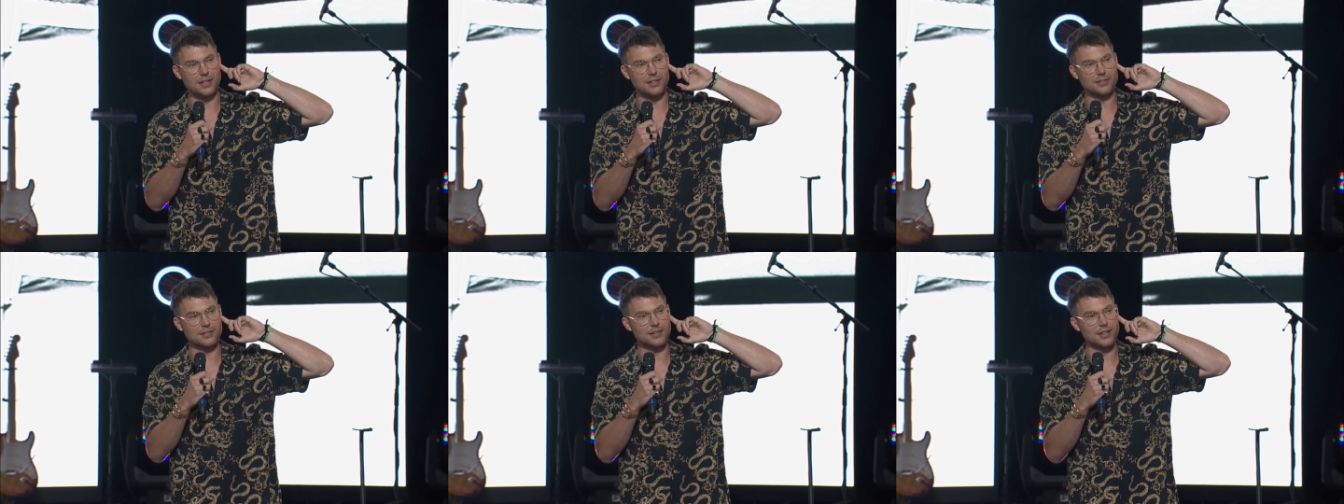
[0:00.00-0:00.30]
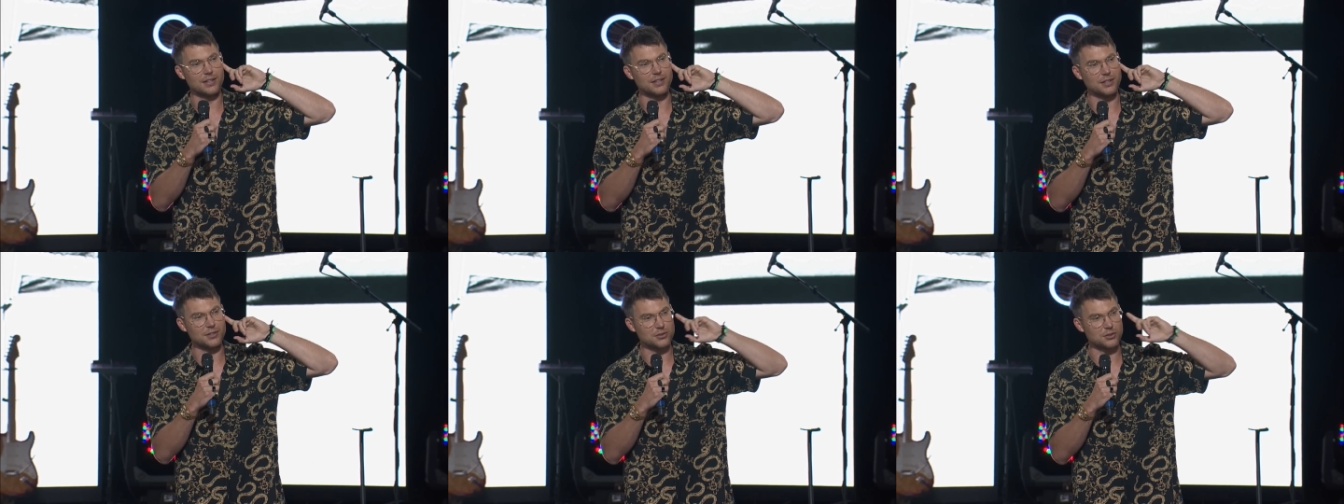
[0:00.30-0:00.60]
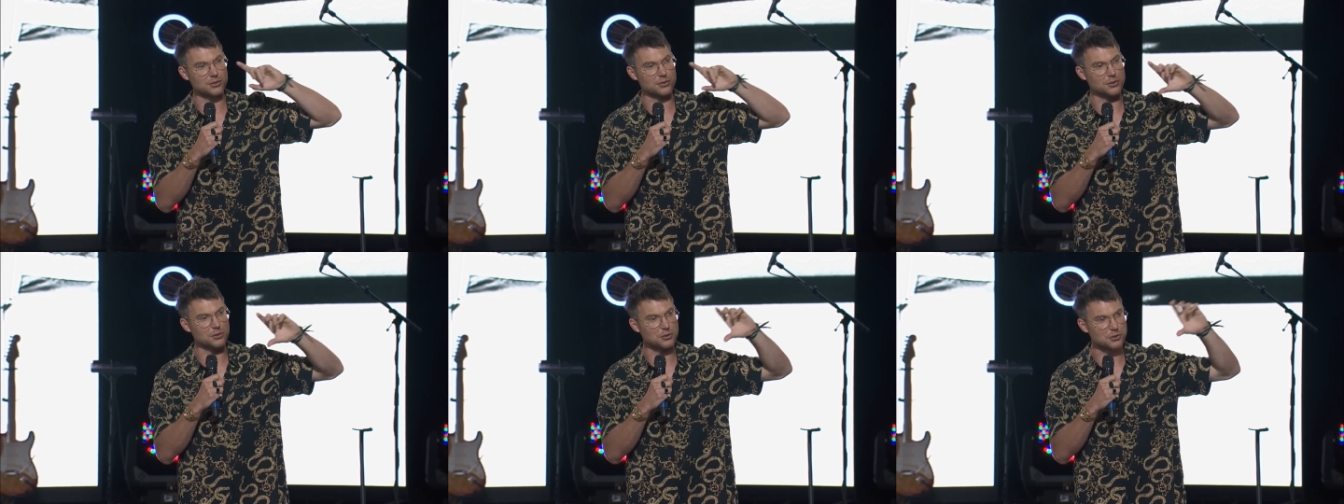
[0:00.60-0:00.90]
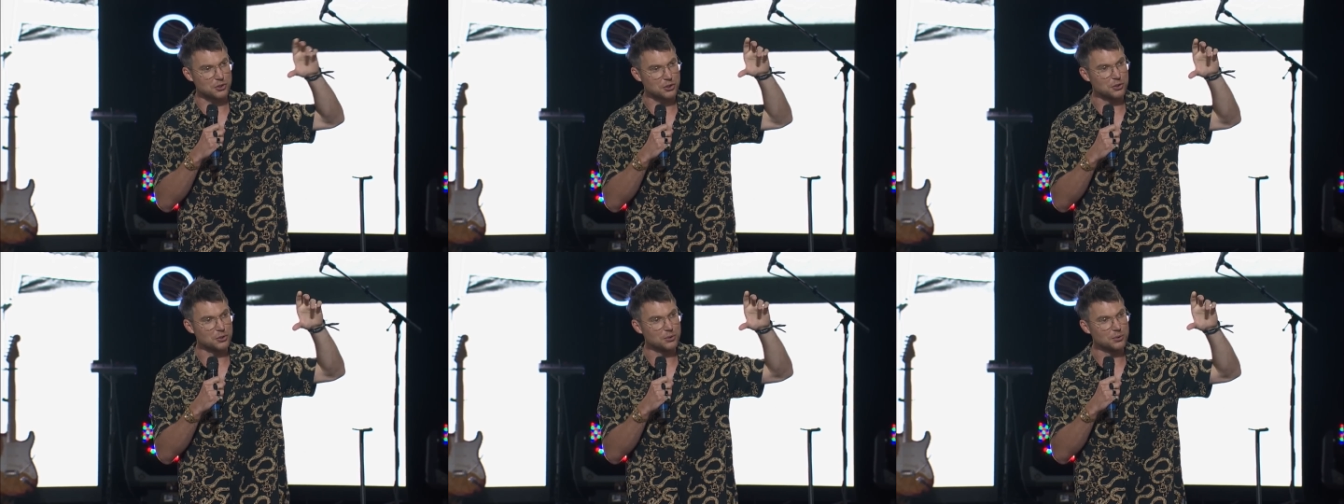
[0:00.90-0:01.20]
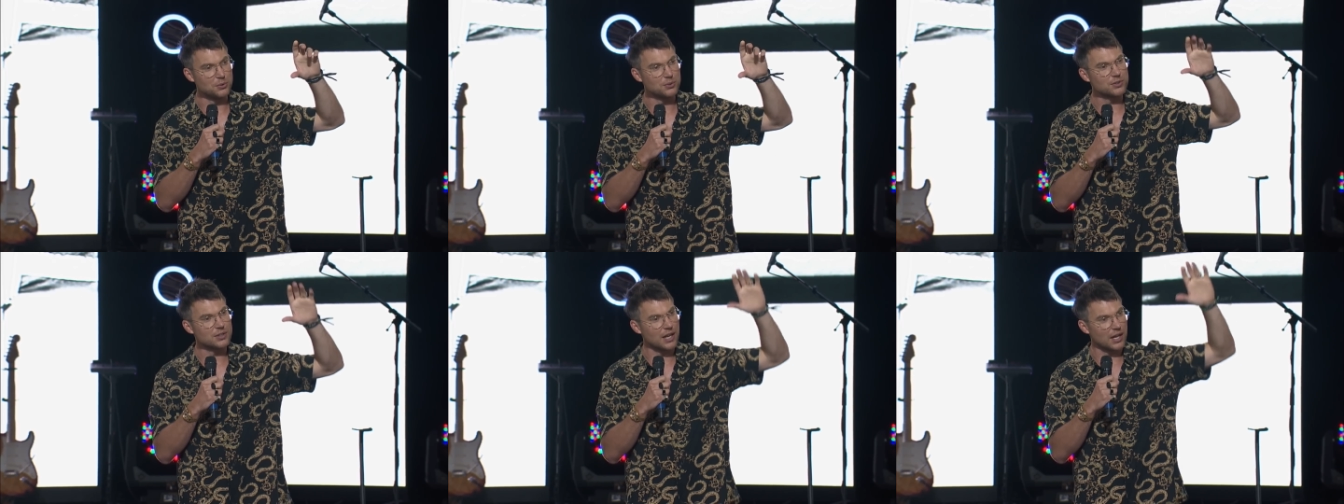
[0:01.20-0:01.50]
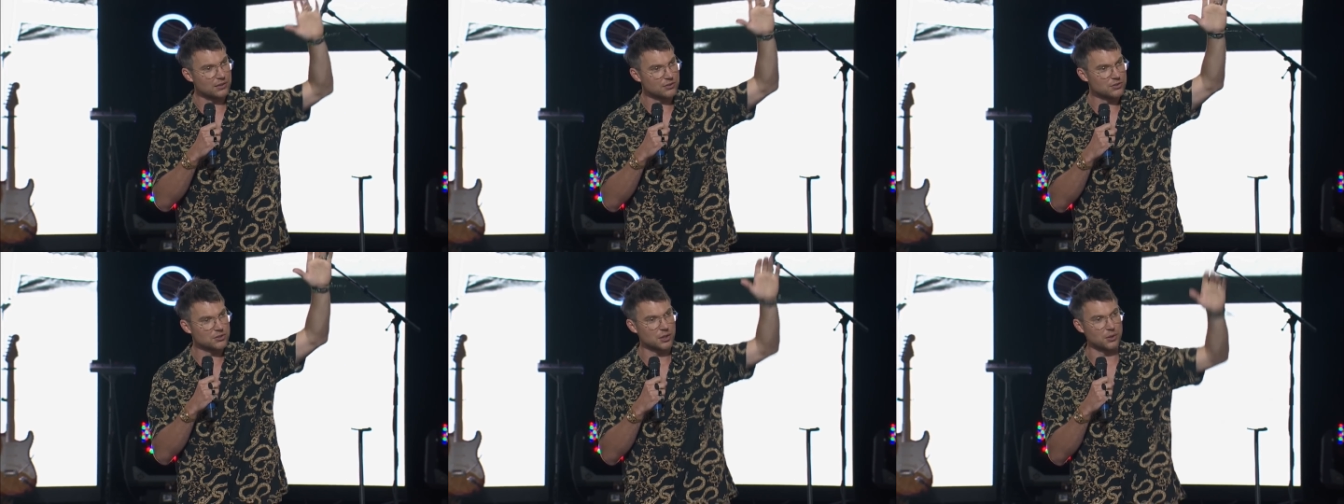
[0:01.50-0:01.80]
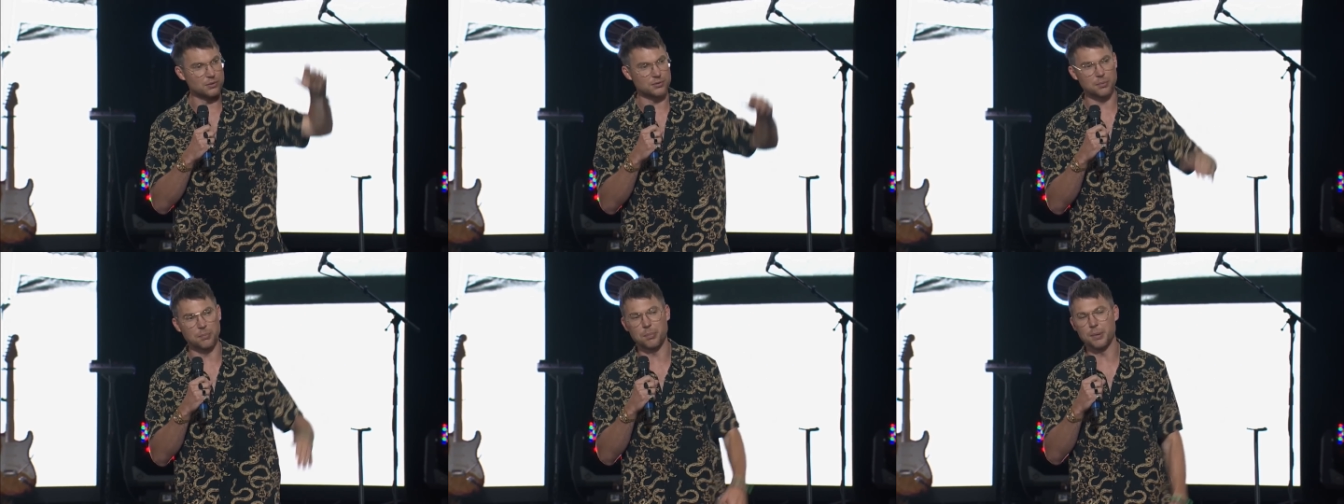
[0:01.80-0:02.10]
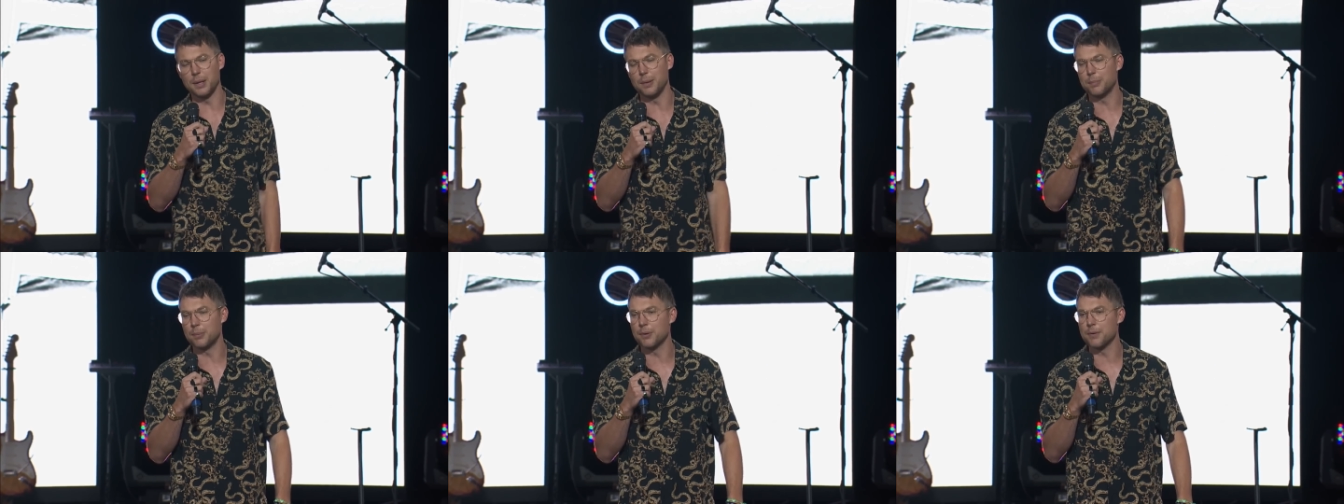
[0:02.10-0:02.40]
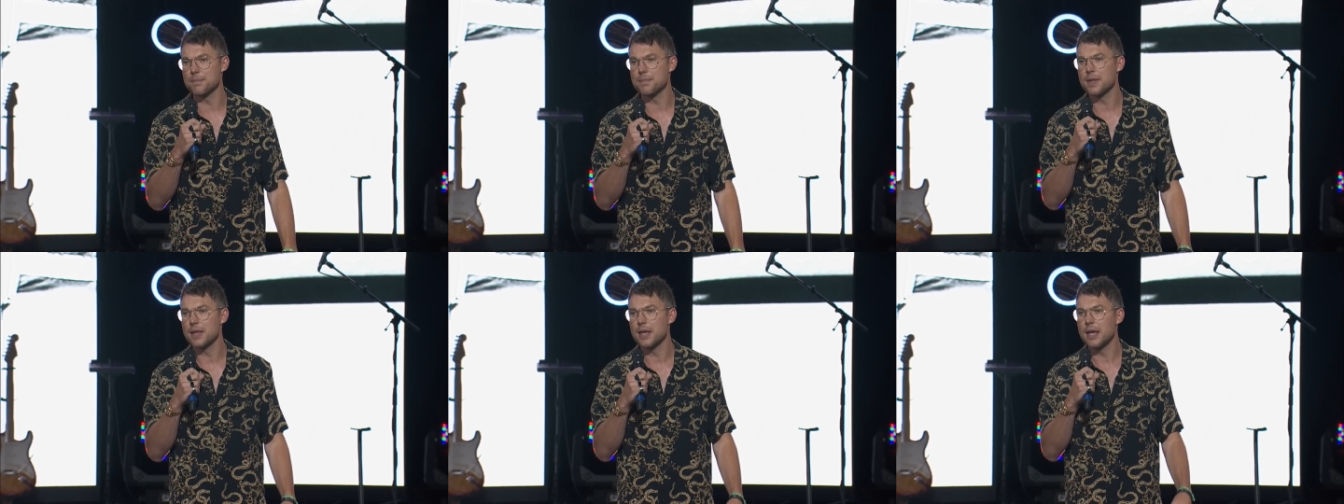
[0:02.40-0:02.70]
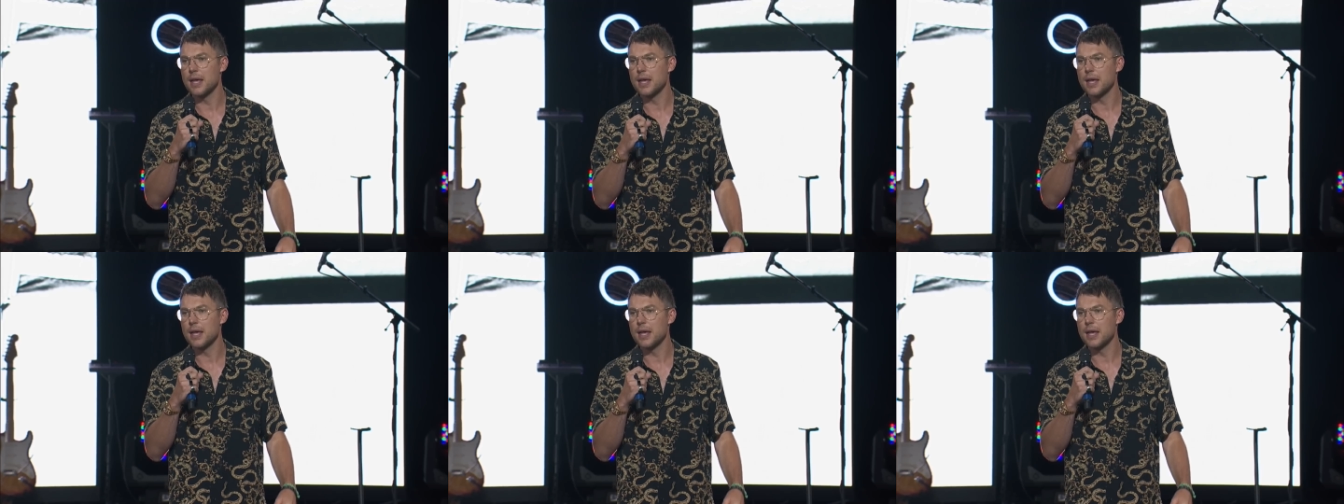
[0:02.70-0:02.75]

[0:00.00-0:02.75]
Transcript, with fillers: His initials are Jews, God's chosen people,